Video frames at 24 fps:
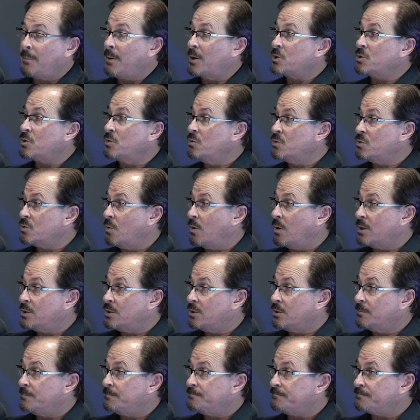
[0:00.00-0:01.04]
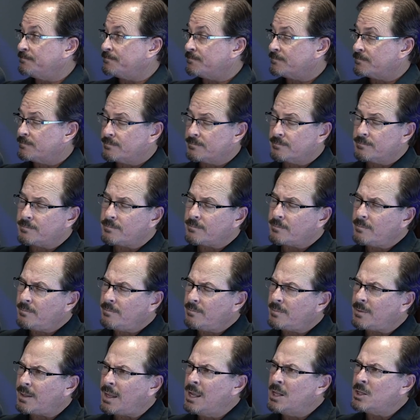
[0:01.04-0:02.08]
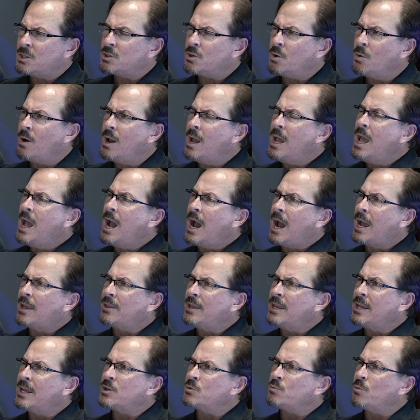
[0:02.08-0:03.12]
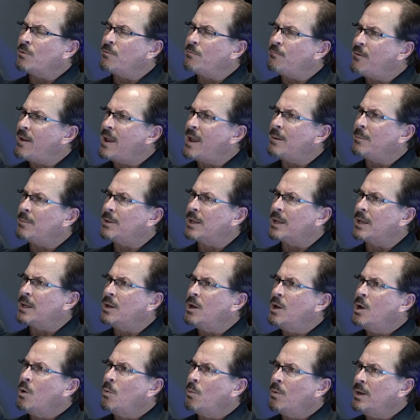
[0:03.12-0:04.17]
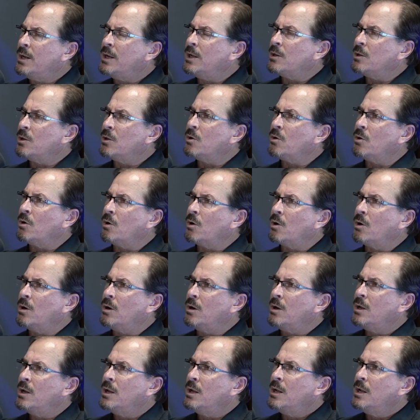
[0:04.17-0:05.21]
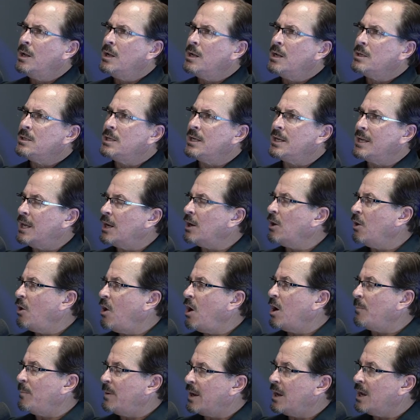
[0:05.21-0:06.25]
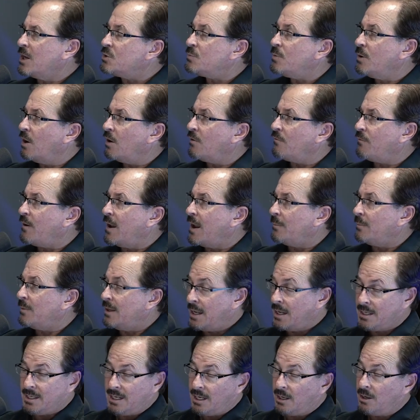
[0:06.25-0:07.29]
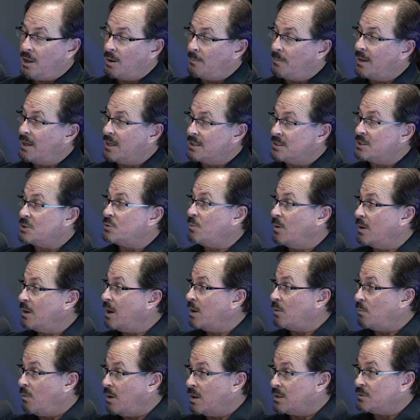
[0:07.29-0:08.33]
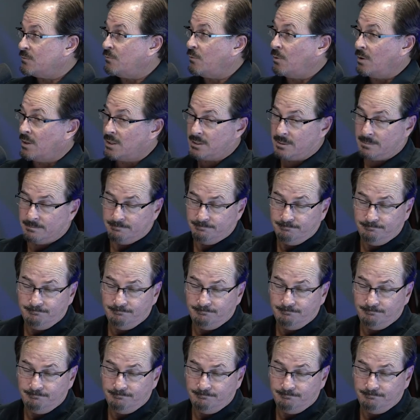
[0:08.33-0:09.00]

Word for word: I'm not sure who's going to. Right. And so I think as we're family, we need to learn to get along because we are family and to get along because it's what God wants for us.